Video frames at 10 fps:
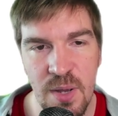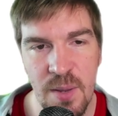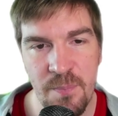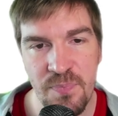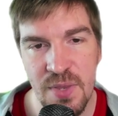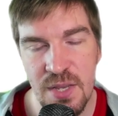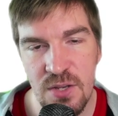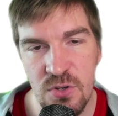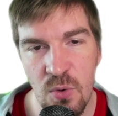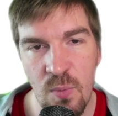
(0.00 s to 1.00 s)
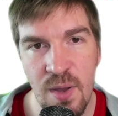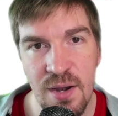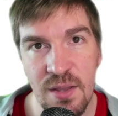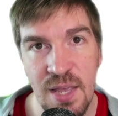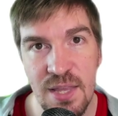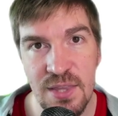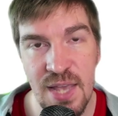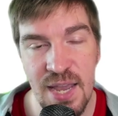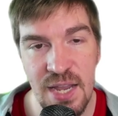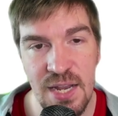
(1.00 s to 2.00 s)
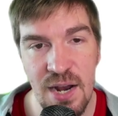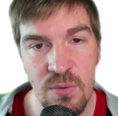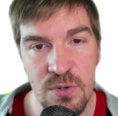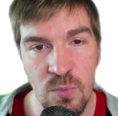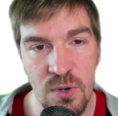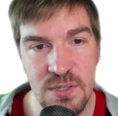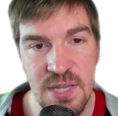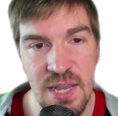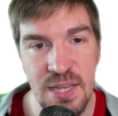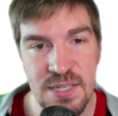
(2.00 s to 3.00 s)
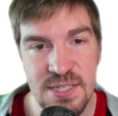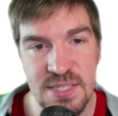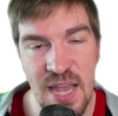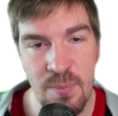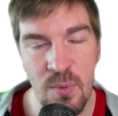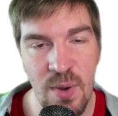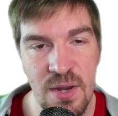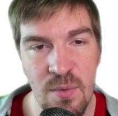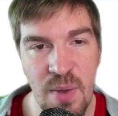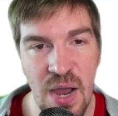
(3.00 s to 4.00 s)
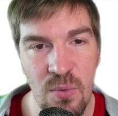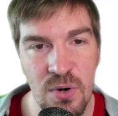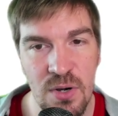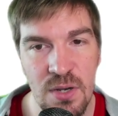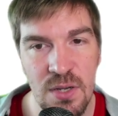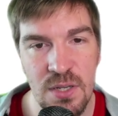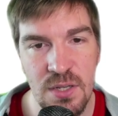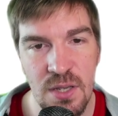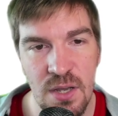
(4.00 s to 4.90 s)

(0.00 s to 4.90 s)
But you don't want to let that 8-hour workday sap away your power